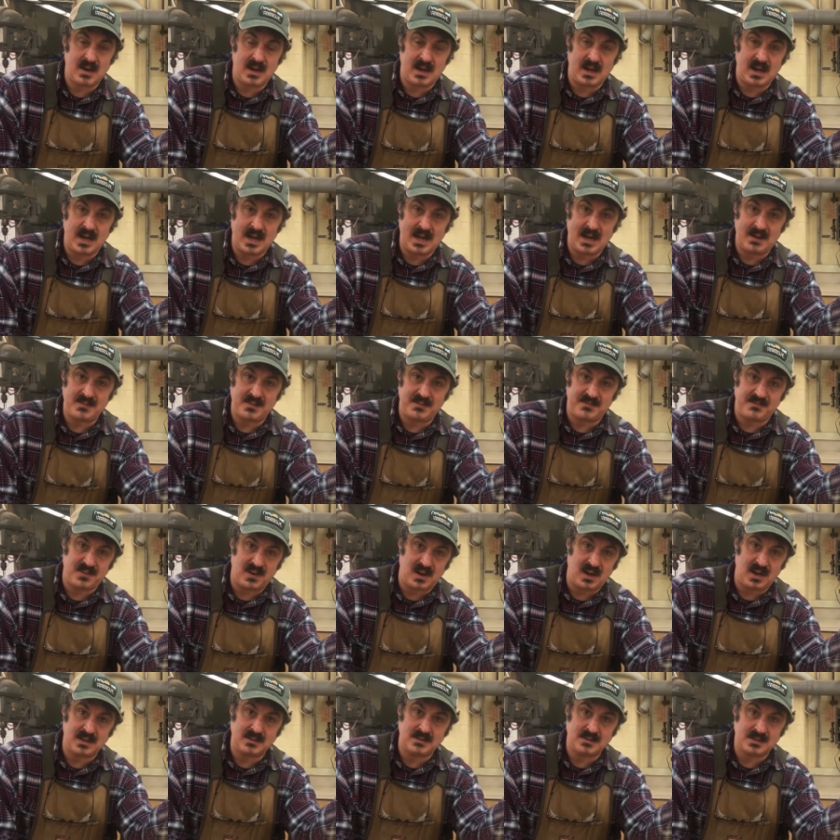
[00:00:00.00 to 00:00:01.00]
and I have the
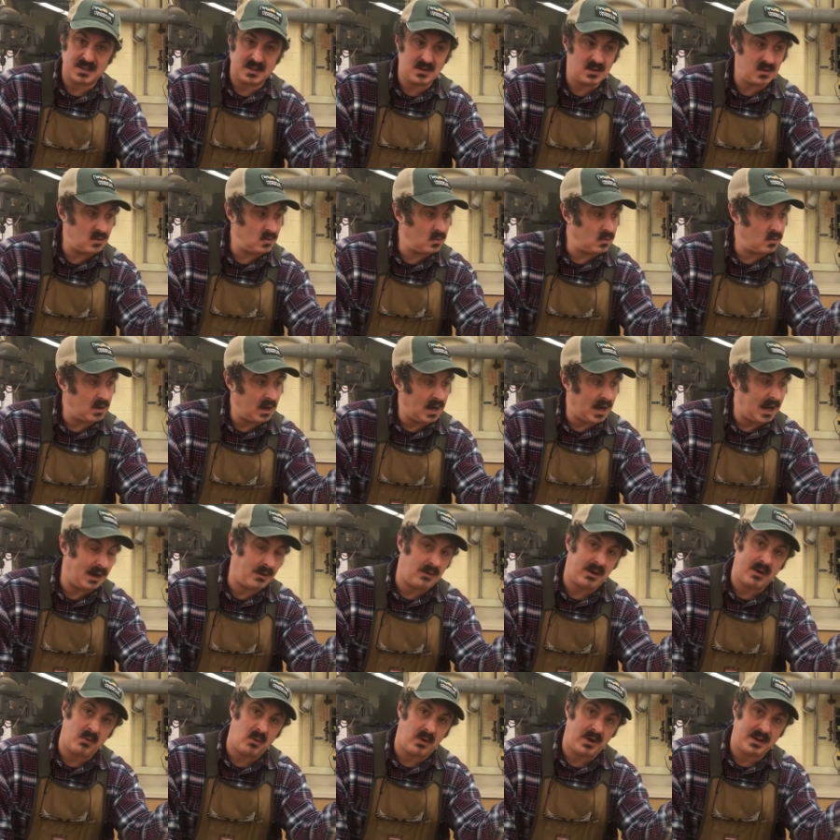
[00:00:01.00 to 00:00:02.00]
font to how
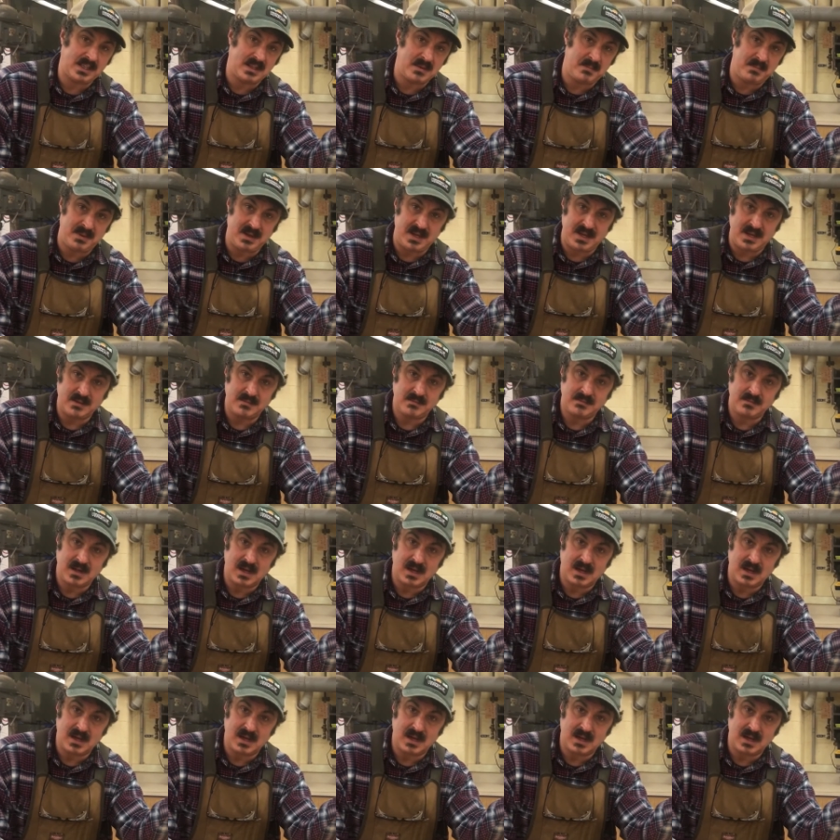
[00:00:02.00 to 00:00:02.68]
I want it to be.